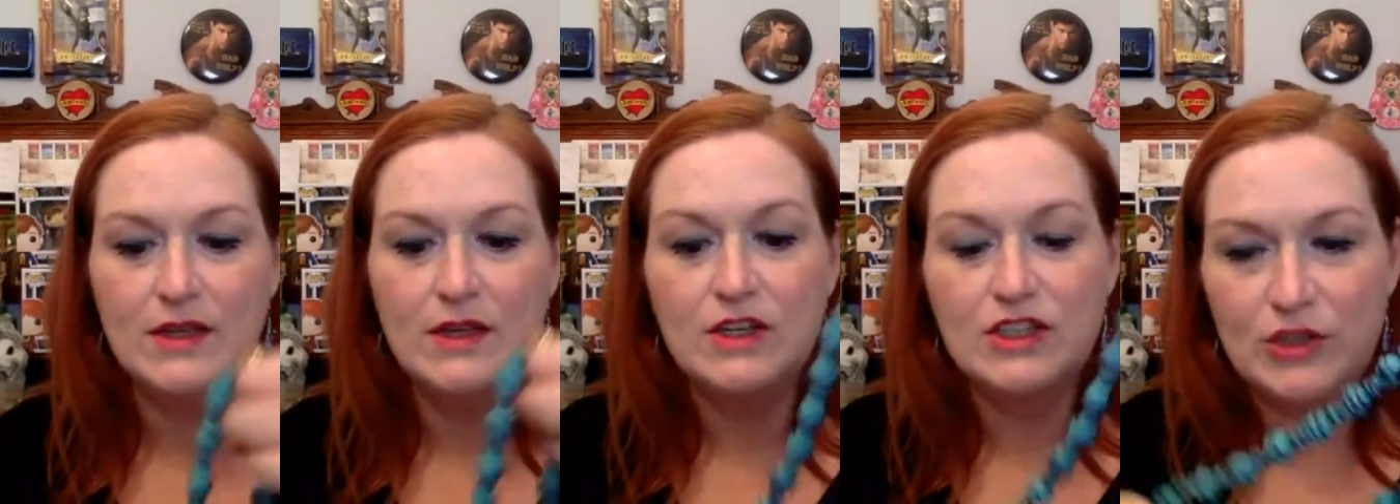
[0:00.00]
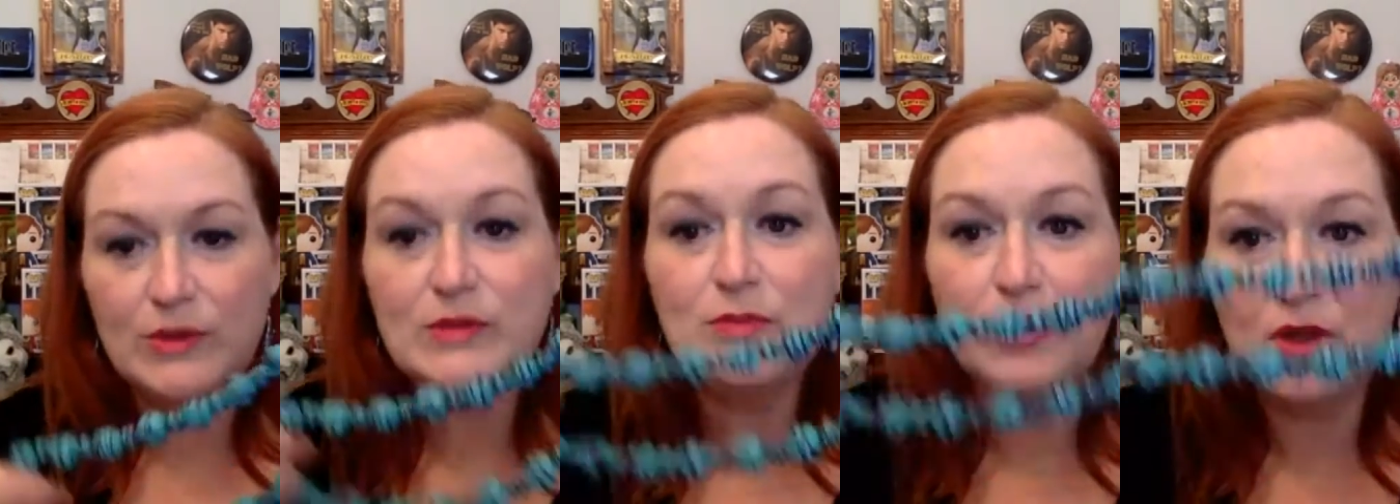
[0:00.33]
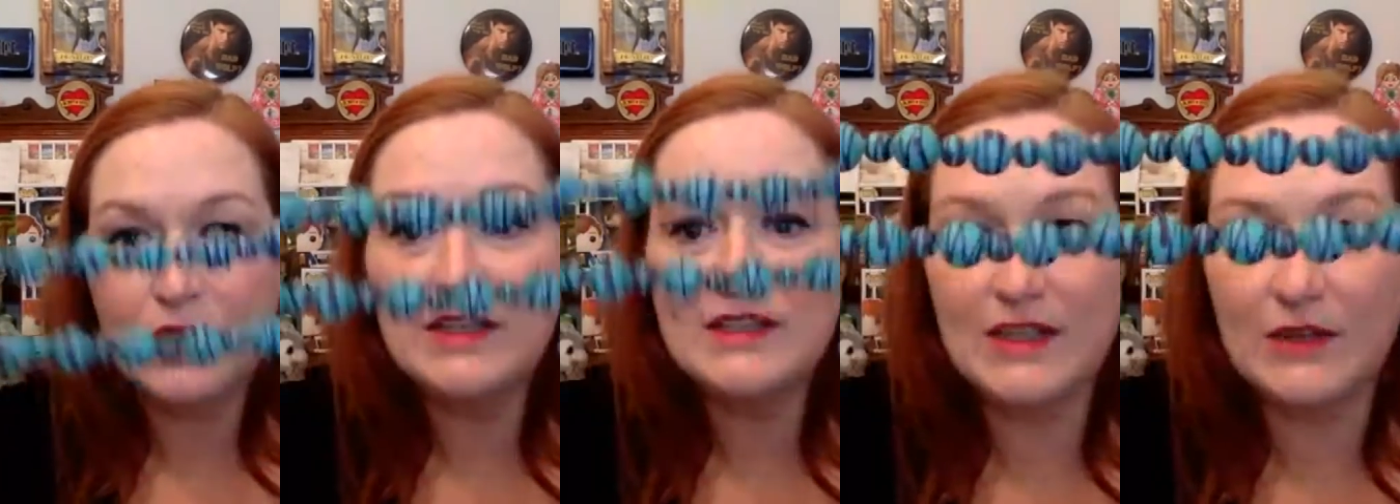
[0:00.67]
She was
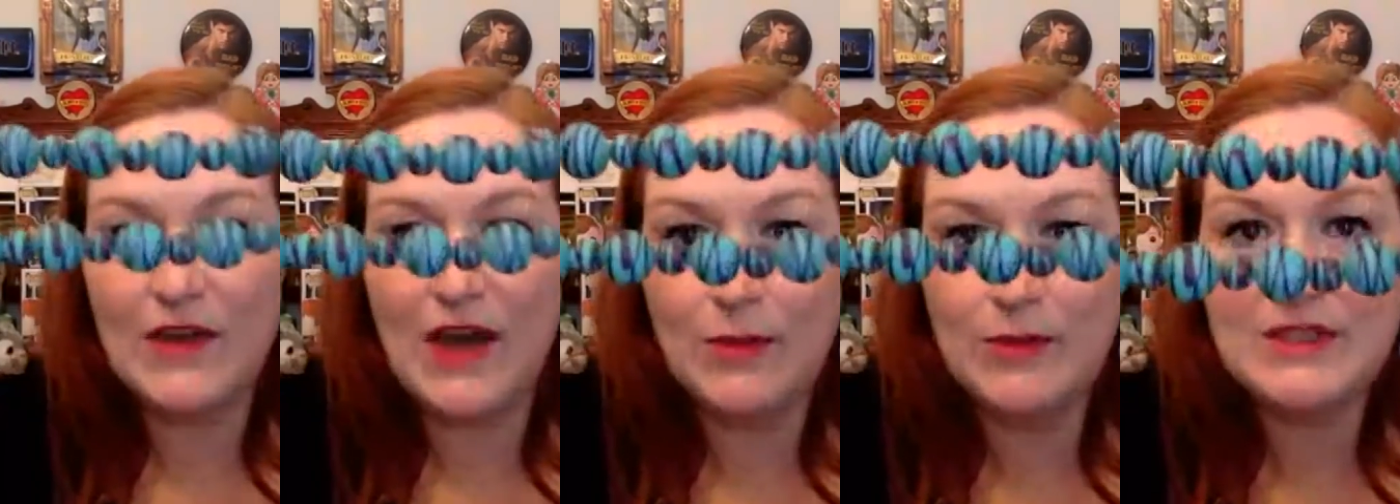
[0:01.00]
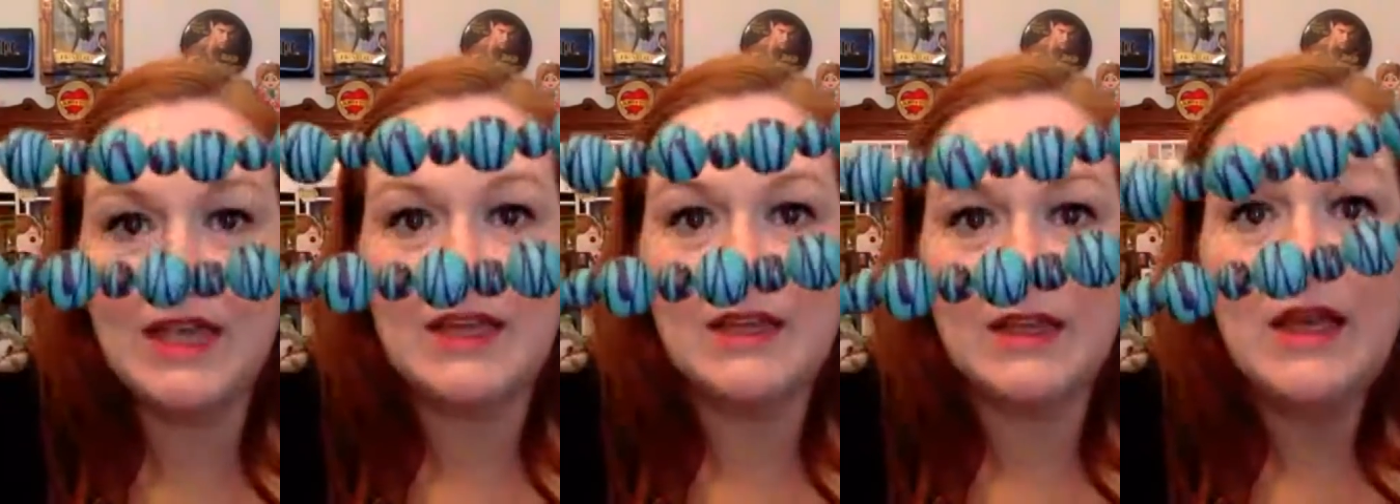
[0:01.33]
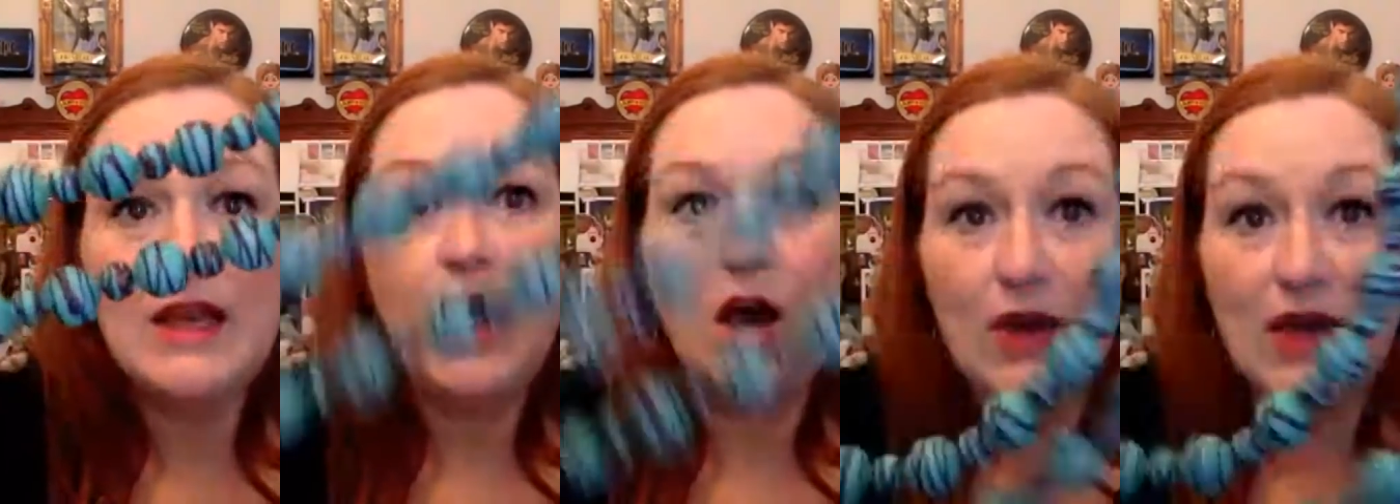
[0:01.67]
pulling stuff out and was like,
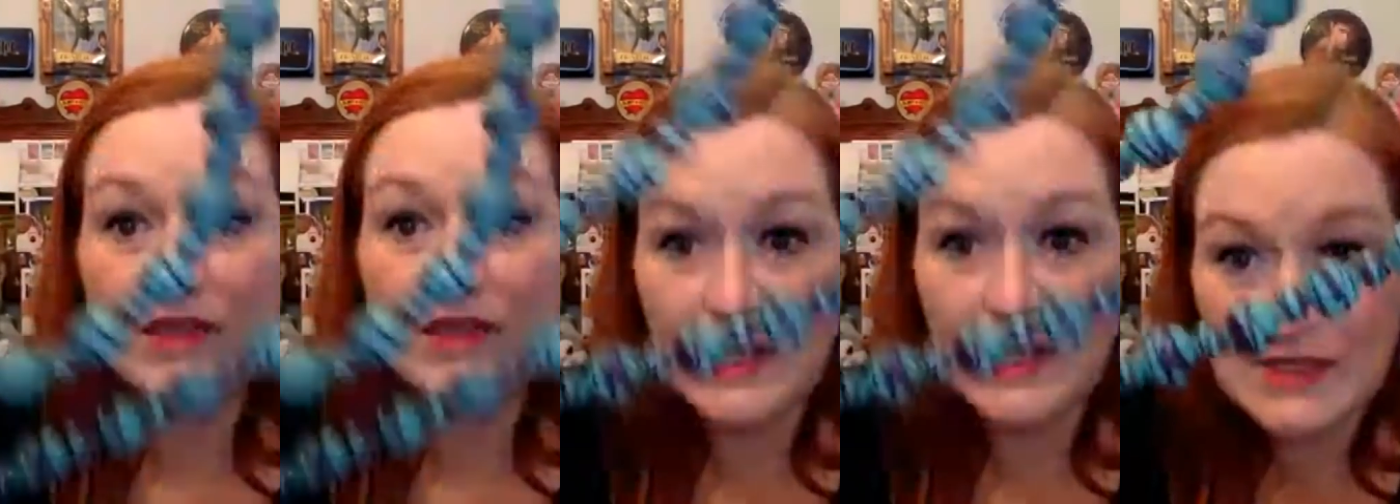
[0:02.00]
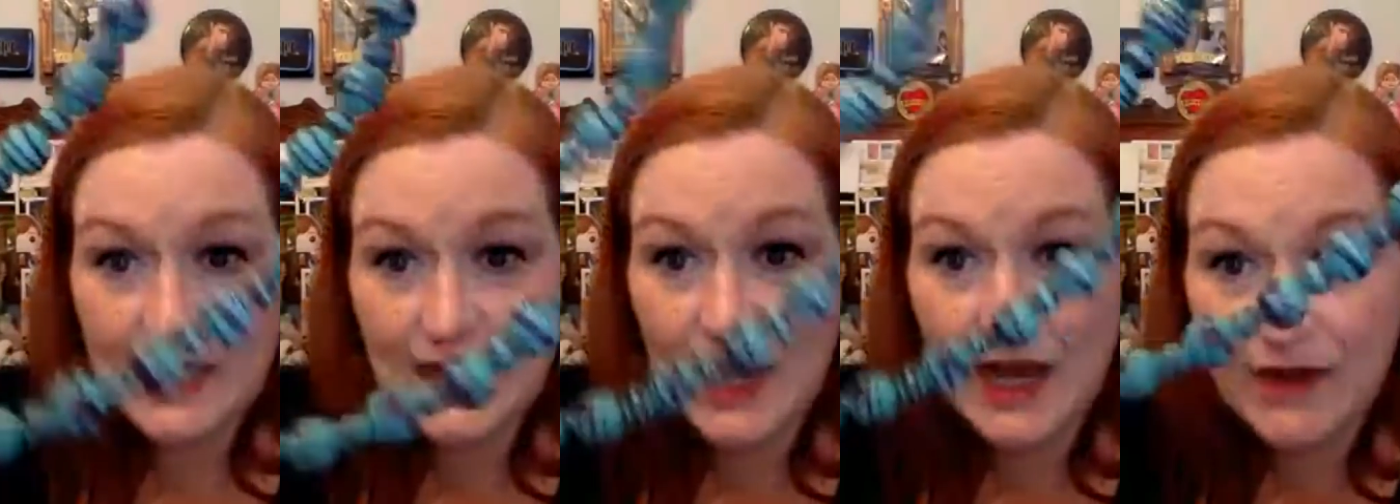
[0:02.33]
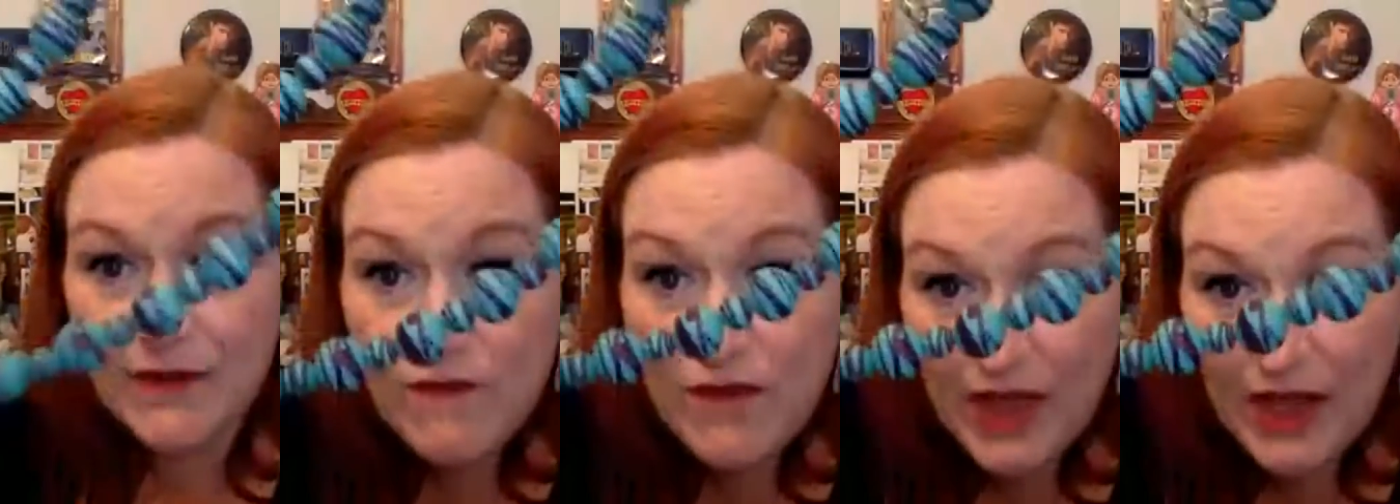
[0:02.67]
okay, this I got
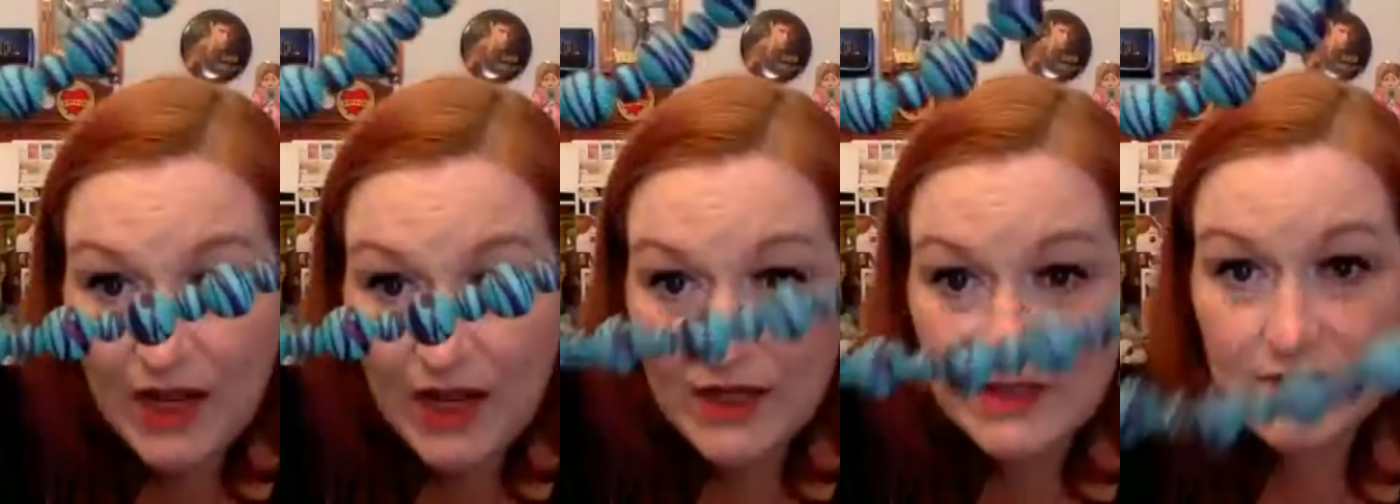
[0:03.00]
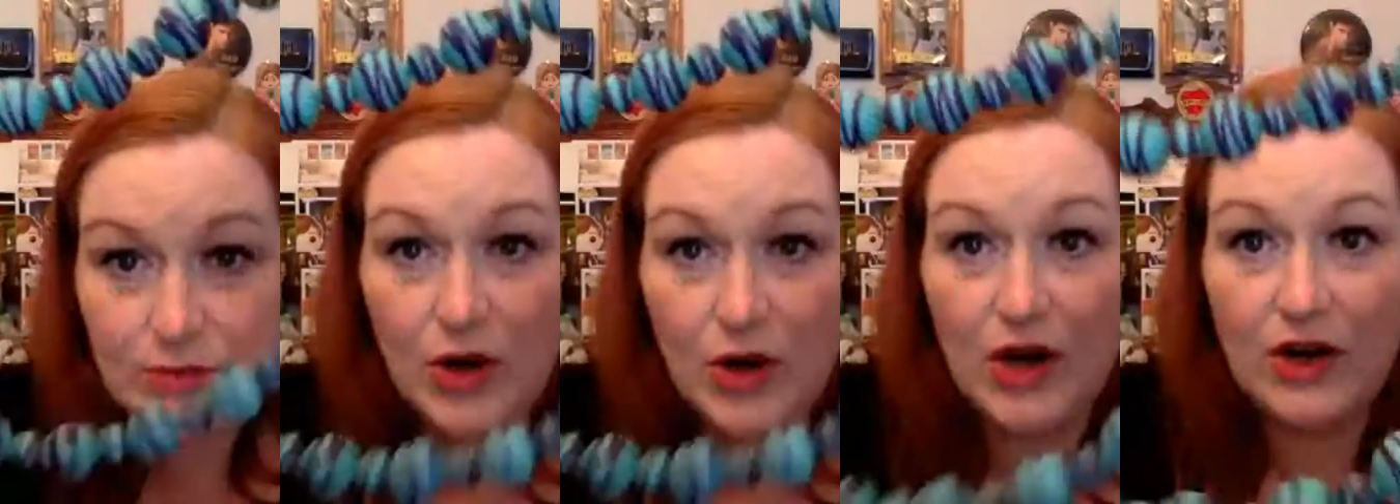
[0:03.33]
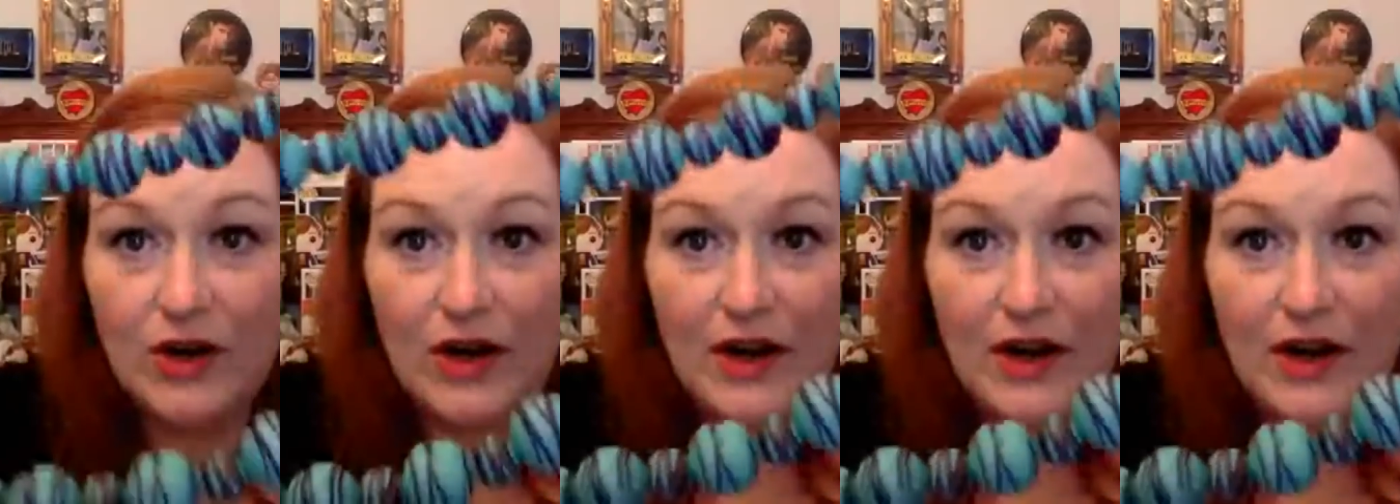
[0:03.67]
in Venice, Margaret.